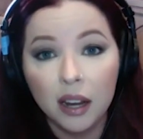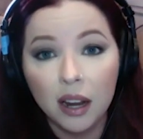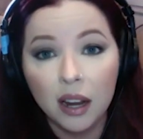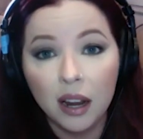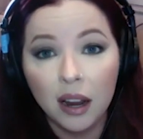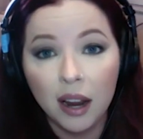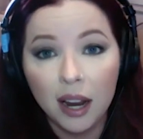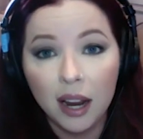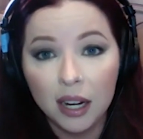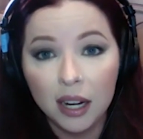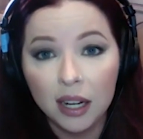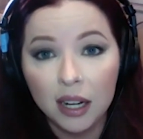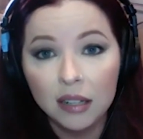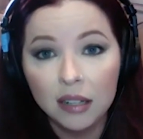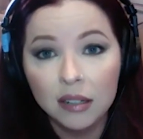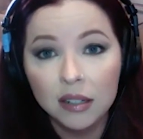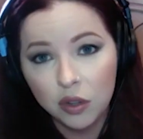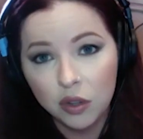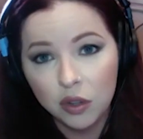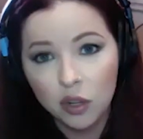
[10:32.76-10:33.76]

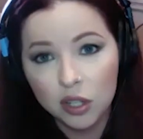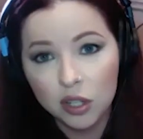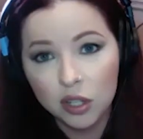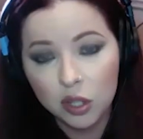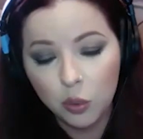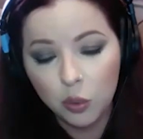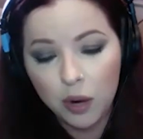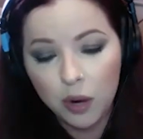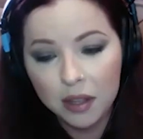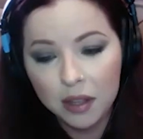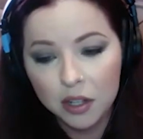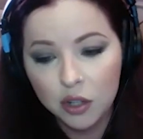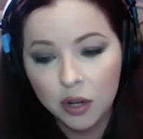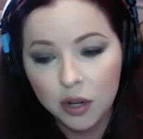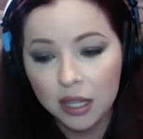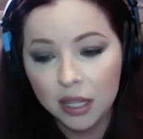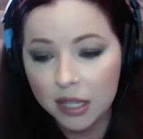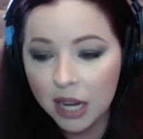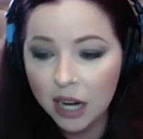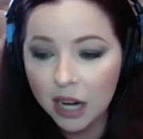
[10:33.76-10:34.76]
and it's the way the
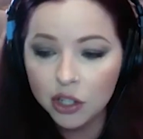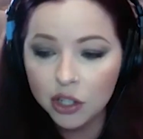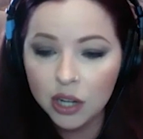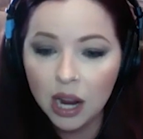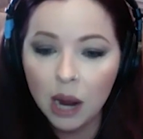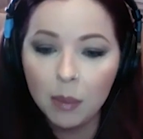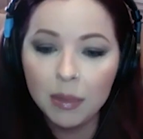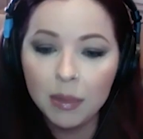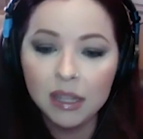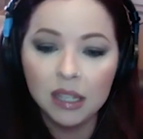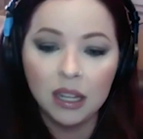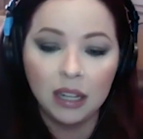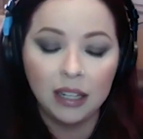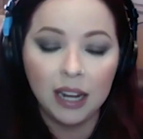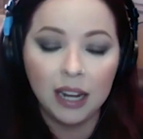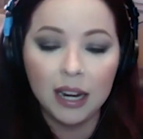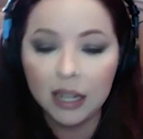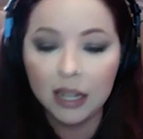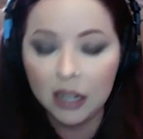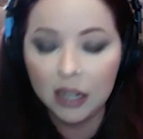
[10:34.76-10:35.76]
transaction happens and then
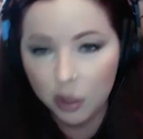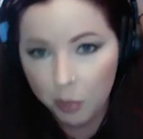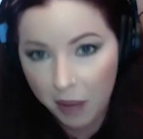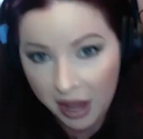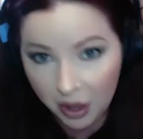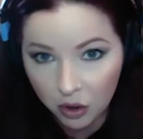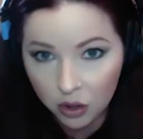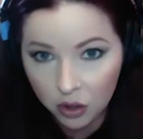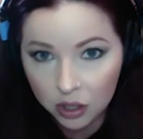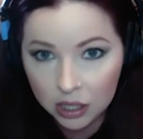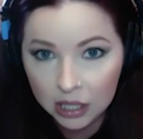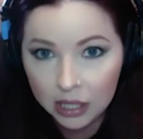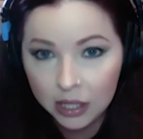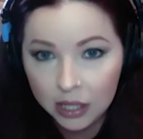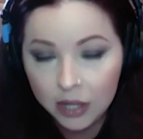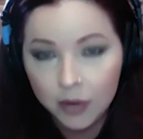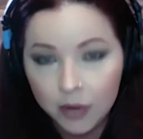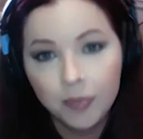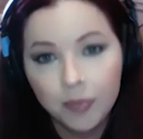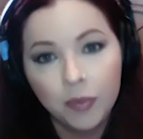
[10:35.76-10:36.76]
getting it in the mail,
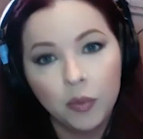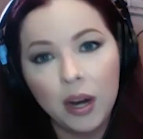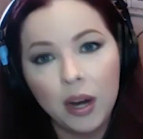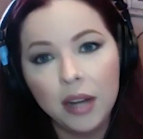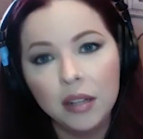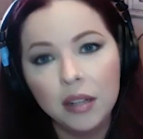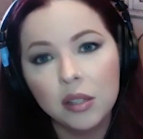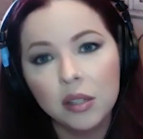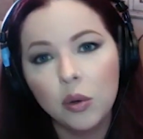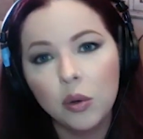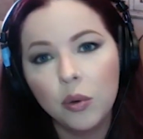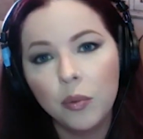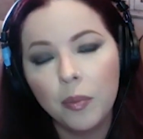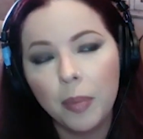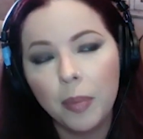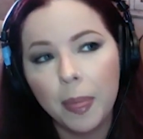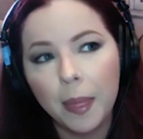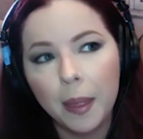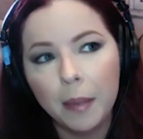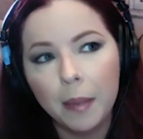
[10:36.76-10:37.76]
right? right? So
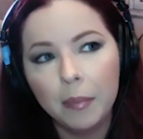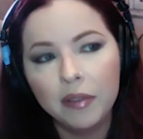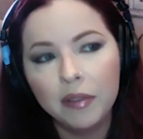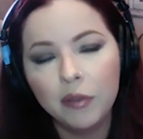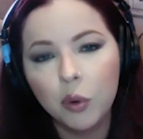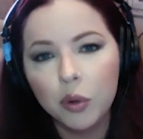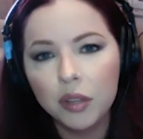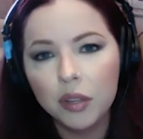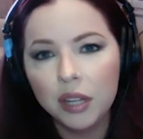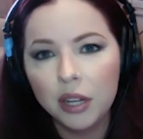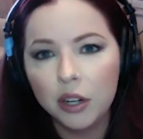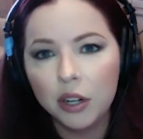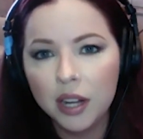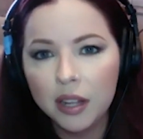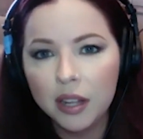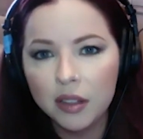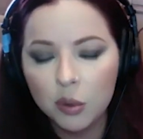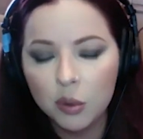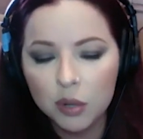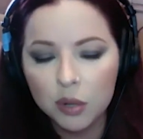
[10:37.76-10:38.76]
before the
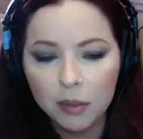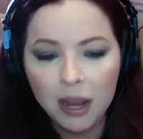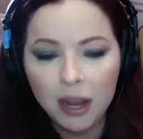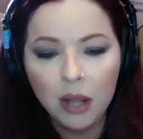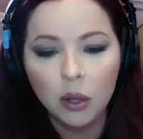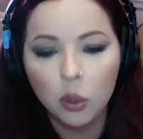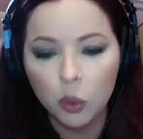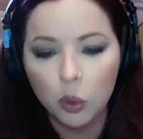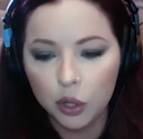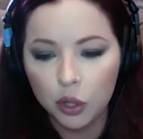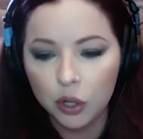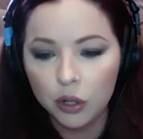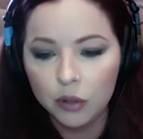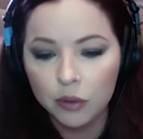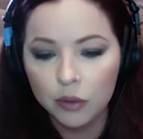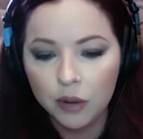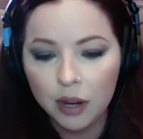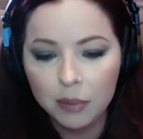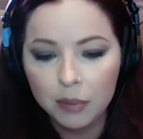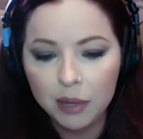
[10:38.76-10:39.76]
internet, there was mail order
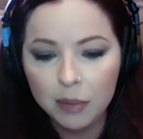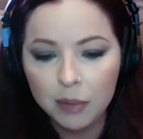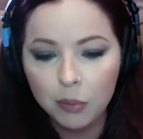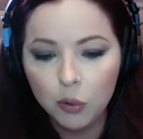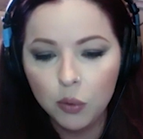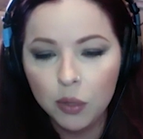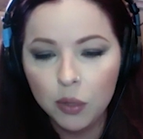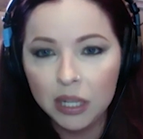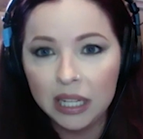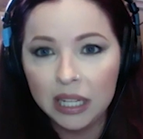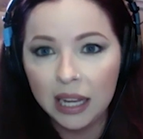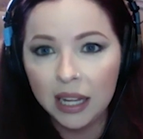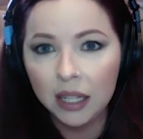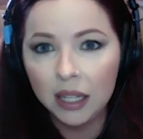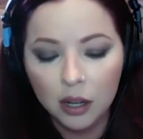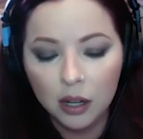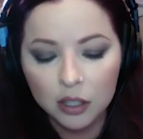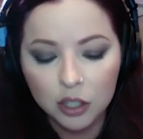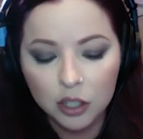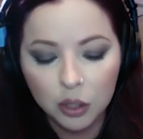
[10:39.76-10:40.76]
and people would get,
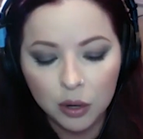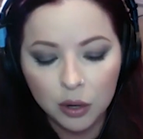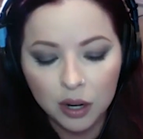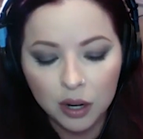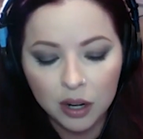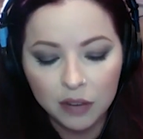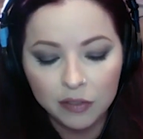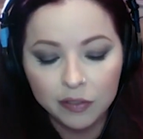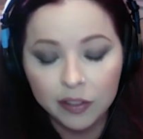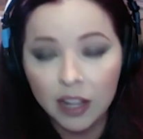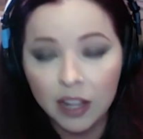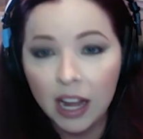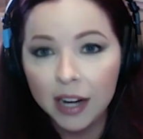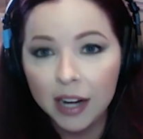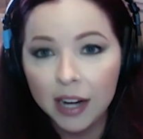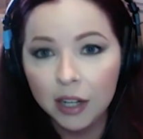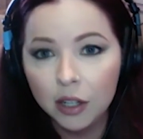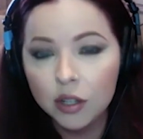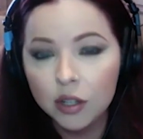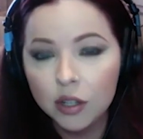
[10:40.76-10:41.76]
you know, a
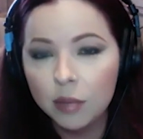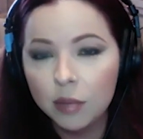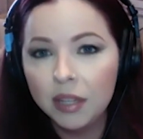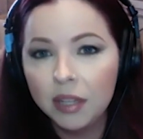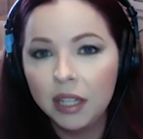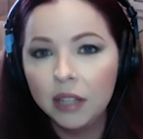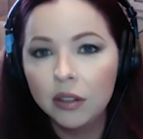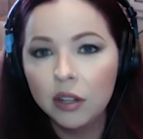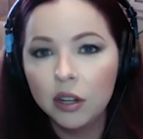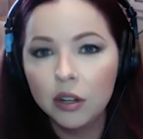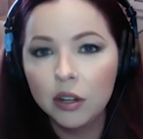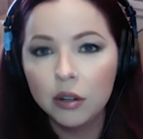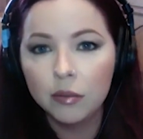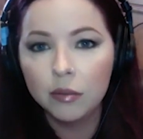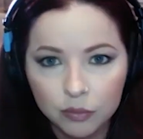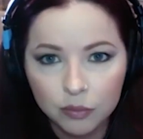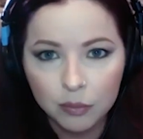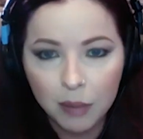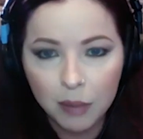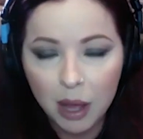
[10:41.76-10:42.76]
flyer or something in their
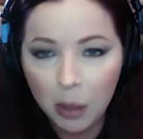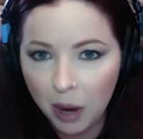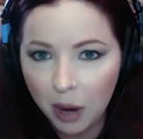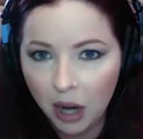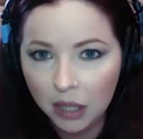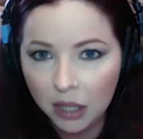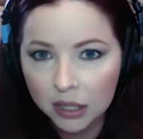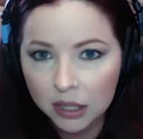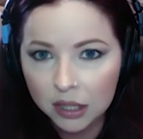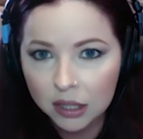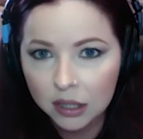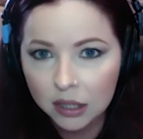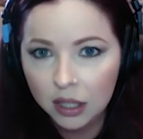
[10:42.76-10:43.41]
mailbox.